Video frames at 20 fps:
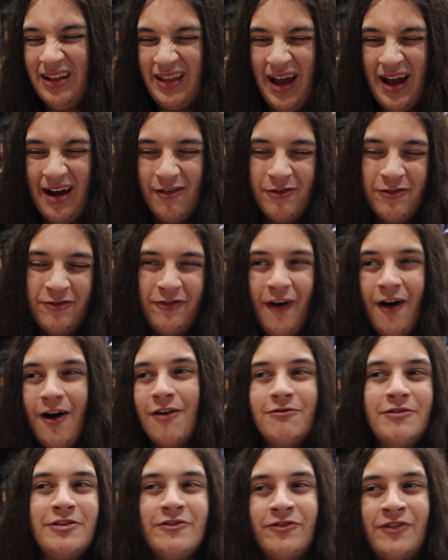how
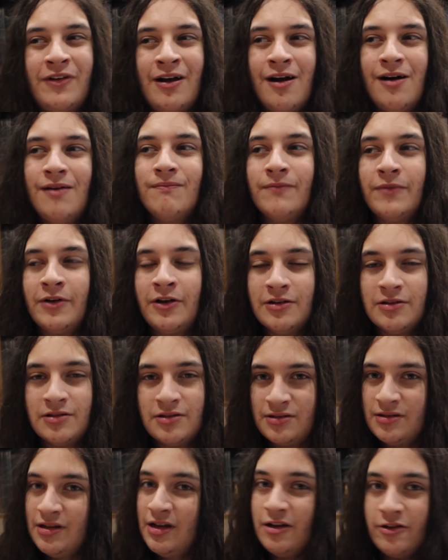far we've come, because
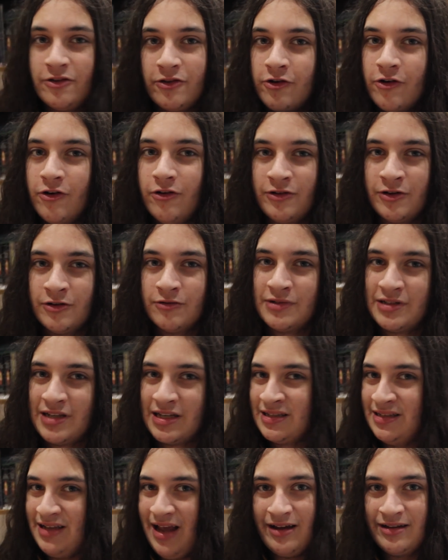the Doctor was a
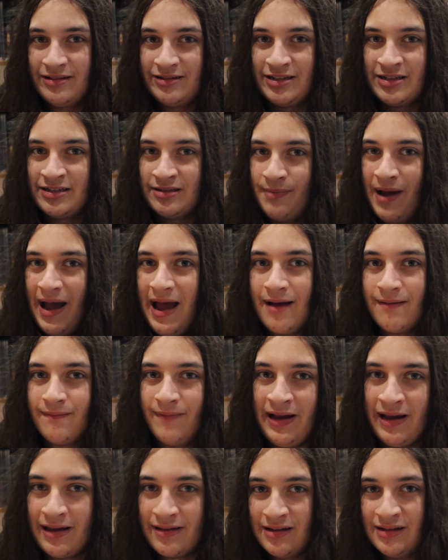sexist man
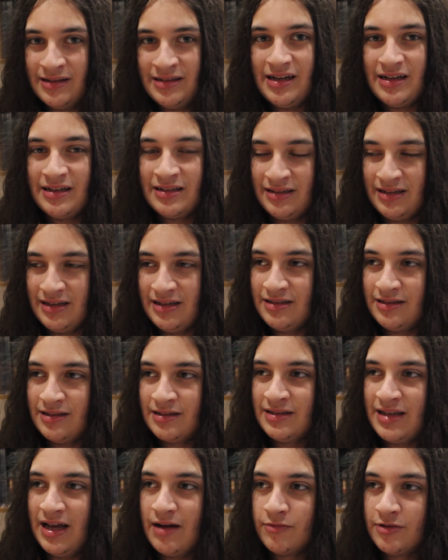back in the 60s,
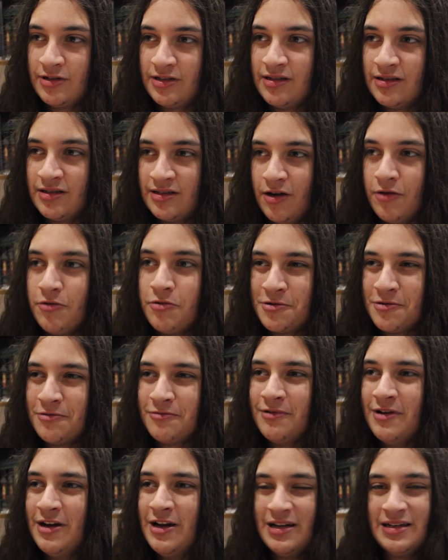because that was the
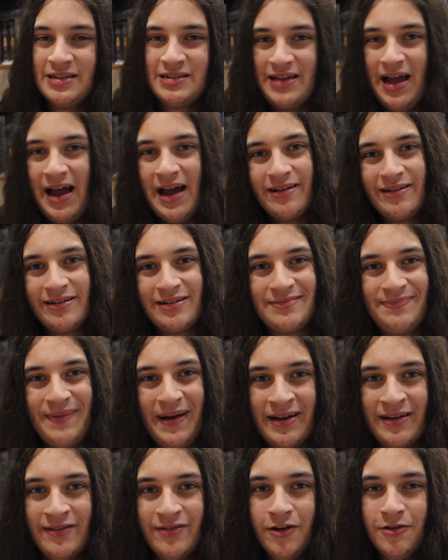social standards
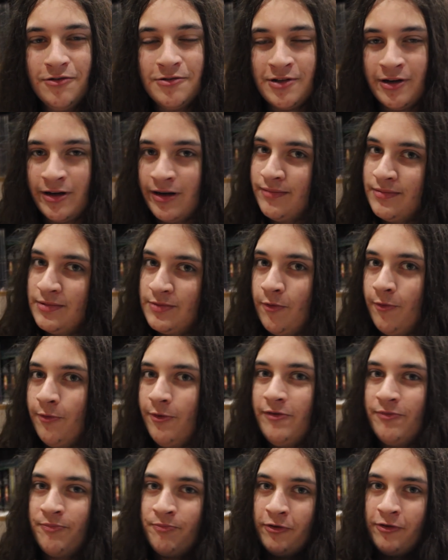back in those times, but
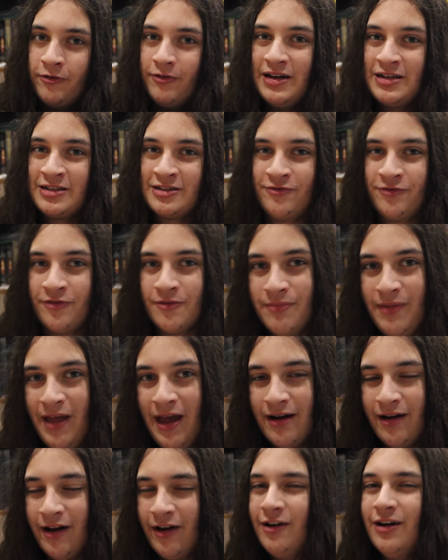we've progressed from
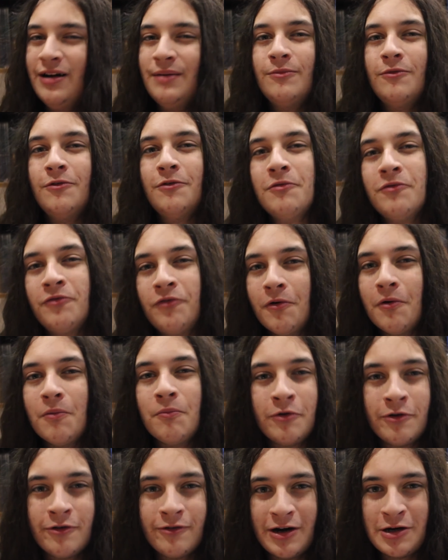then, and I'm all for
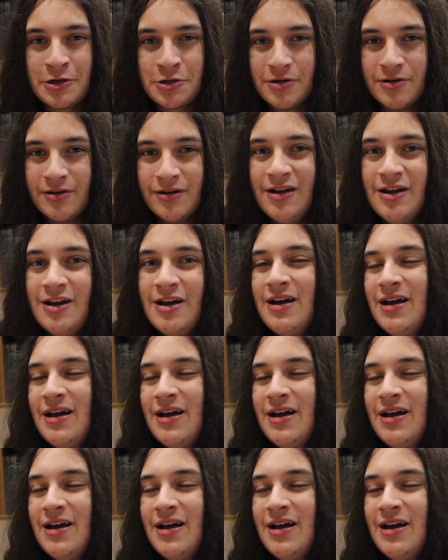progression.